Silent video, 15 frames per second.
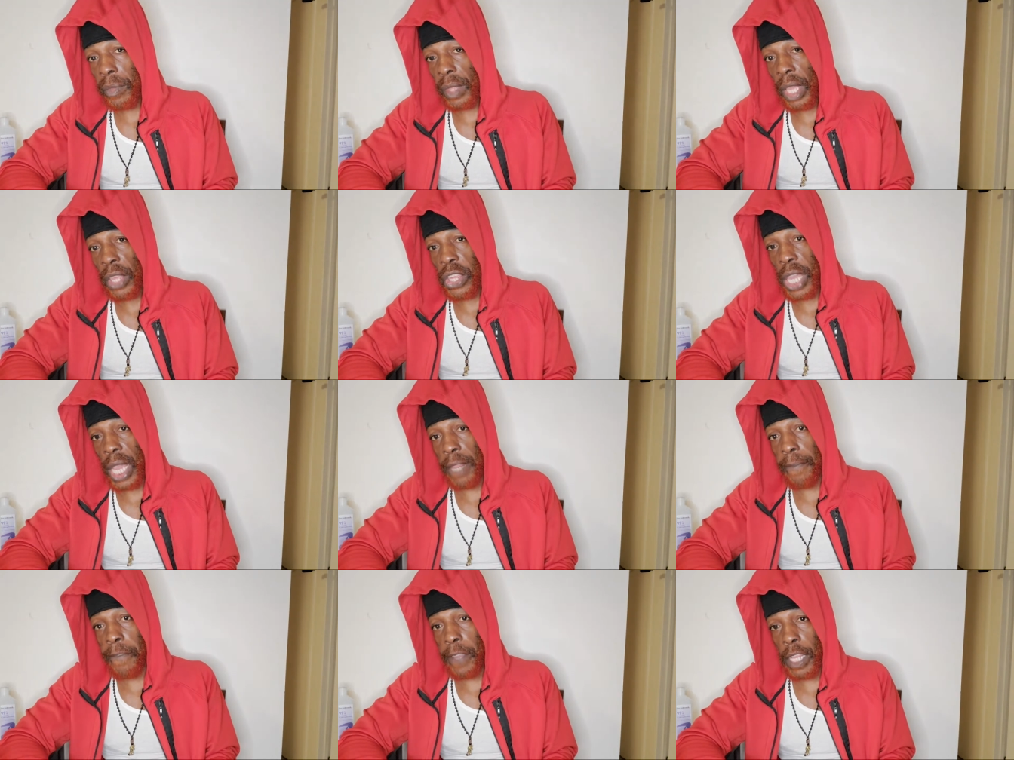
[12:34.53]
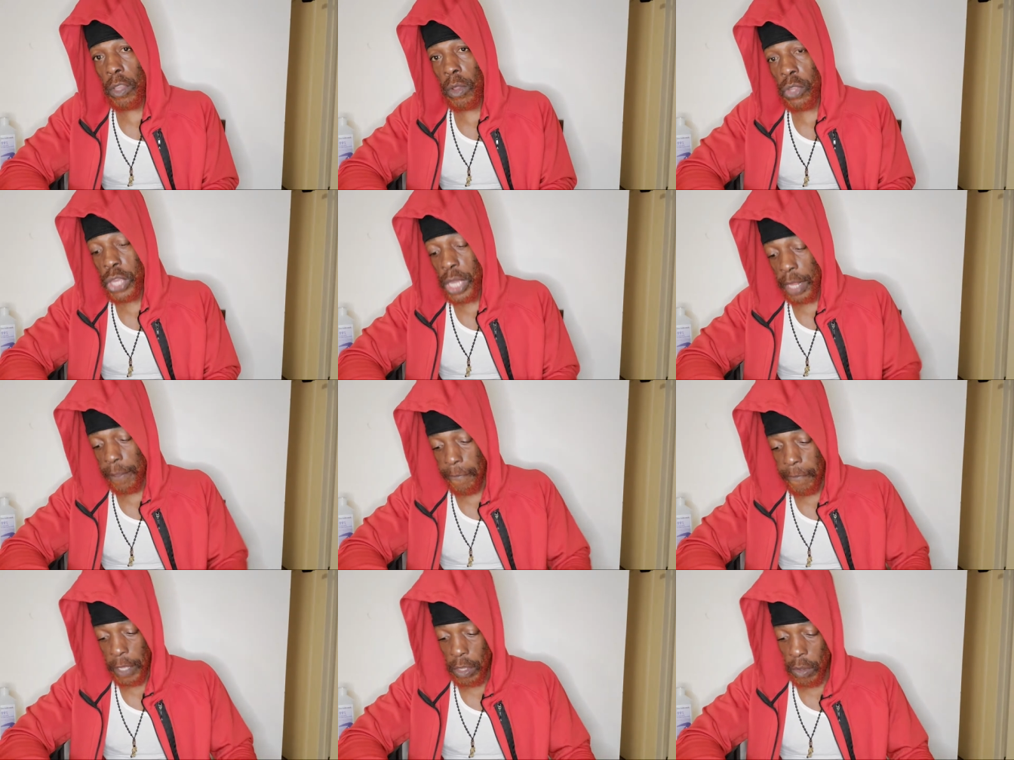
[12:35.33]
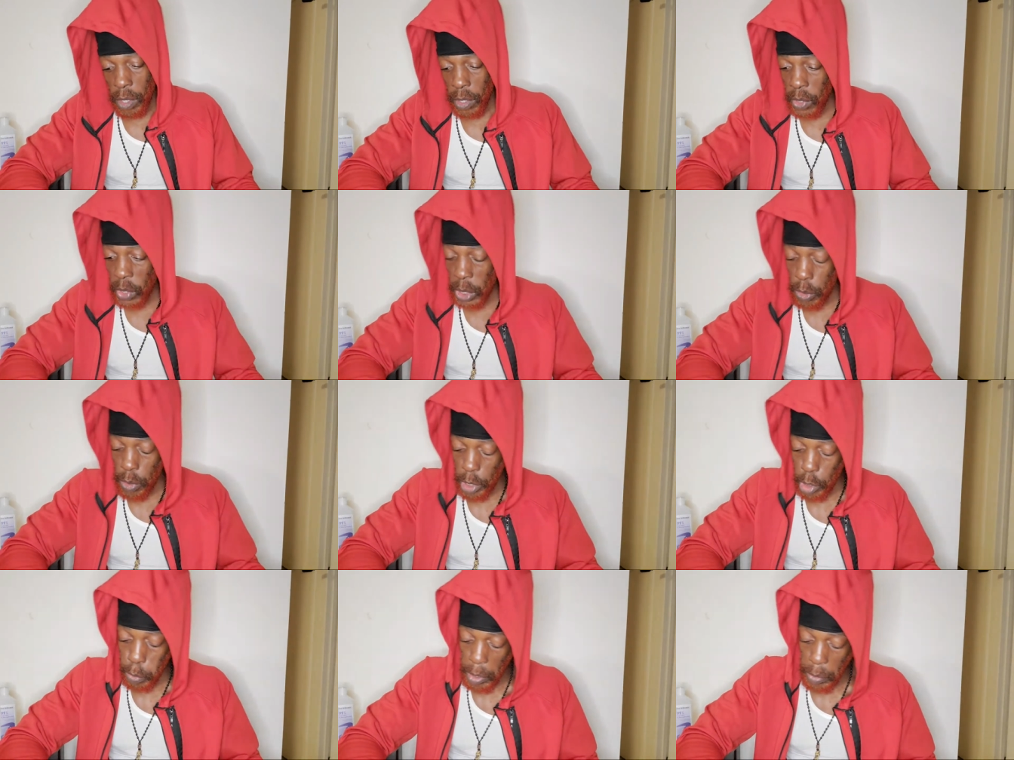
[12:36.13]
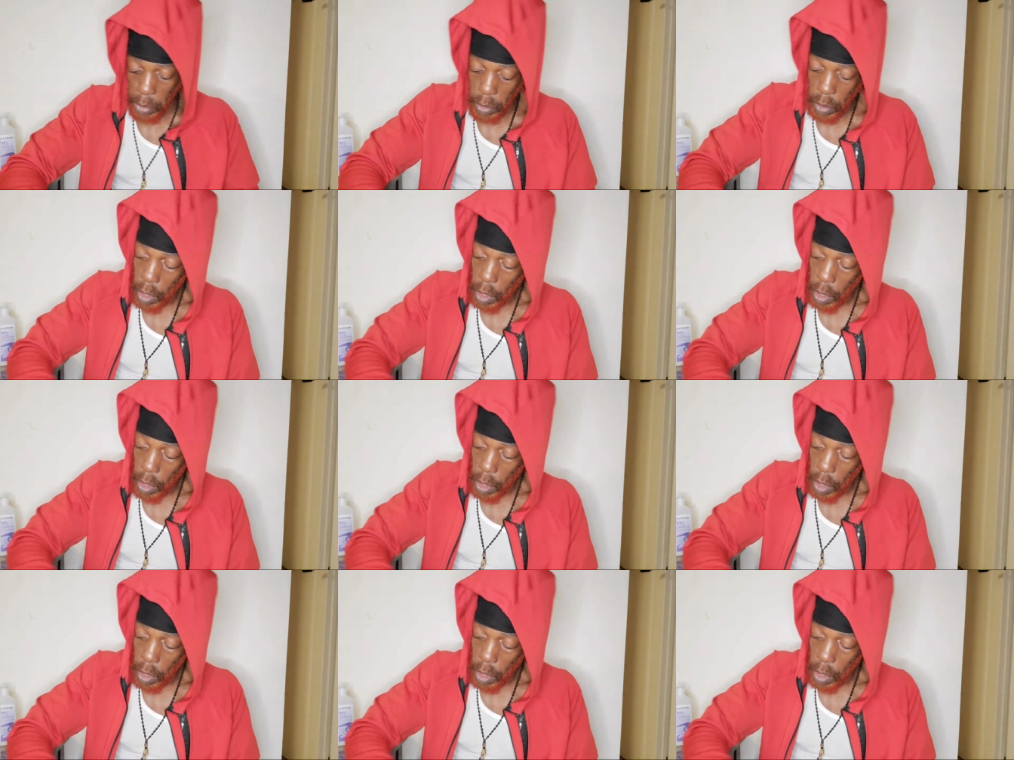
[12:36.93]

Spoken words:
Share the video. Share the video. It's serious, people.